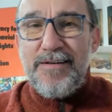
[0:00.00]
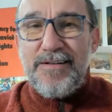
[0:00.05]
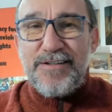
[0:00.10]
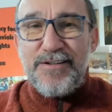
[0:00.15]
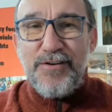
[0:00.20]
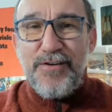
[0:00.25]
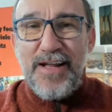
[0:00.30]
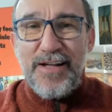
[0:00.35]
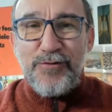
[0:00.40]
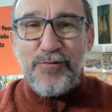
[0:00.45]

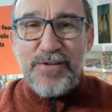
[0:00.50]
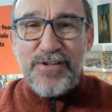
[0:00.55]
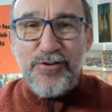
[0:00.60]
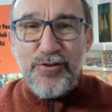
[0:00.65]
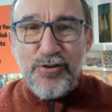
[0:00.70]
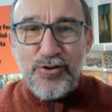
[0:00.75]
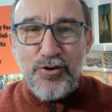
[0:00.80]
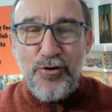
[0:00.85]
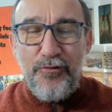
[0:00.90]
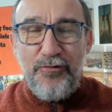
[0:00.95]
So that was
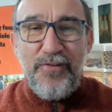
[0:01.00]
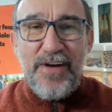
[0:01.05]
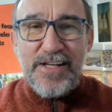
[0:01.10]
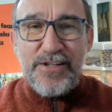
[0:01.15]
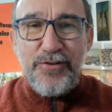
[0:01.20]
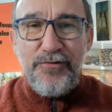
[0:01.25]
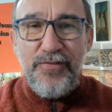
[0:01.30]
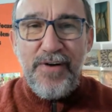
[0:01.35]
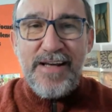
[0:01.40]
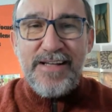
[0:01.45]
your show
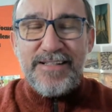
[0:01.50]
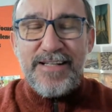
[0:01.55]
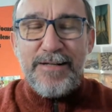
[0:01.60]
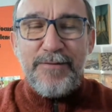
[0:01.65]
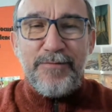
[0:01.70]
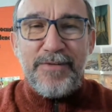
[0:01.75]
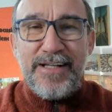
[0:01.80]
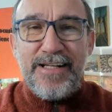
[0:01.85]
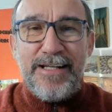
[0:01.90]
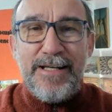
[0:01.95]
Face to Face,
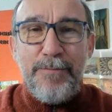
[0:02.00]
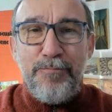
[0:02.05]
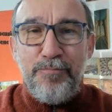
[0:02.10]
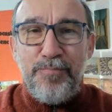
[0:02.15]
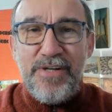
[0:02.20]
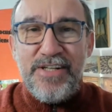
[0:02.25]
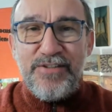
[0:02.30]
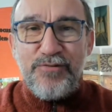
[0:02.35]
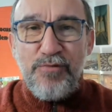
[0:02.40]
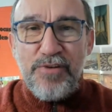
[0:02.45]
and
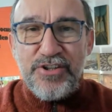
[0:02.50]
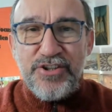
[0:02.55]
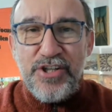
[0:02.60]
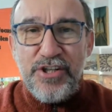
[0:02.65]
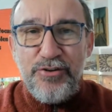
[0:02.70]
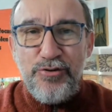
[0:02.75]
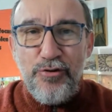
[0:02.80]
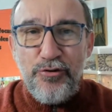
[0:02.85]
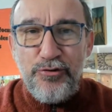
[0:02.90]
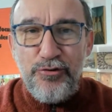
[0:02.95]
keep please
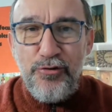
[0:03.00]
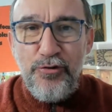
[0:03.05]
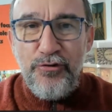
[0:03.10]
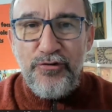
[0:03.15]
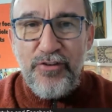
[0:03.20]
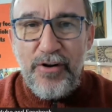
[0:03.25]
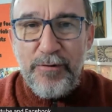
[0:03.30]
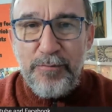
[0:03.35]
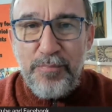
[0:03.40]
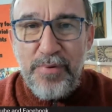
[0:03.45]
watching your
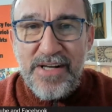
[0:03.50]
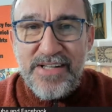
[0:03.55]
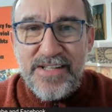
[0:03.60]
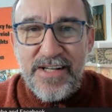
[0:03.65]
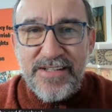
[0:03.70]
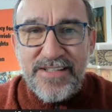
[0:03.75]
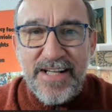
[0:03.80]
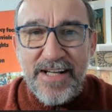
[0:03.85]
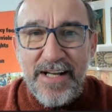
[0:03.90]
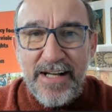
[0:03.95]
news on
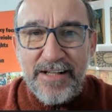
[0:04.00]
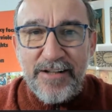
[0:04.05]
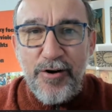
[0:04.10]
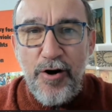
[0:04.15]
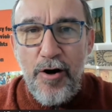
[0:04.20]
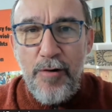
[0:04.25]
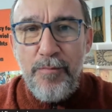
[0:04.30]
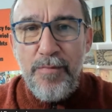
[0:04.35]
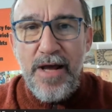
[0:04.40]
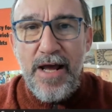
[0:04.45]

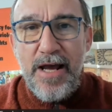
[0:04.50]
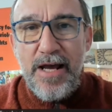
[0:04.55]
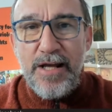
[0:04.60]
presenza.com,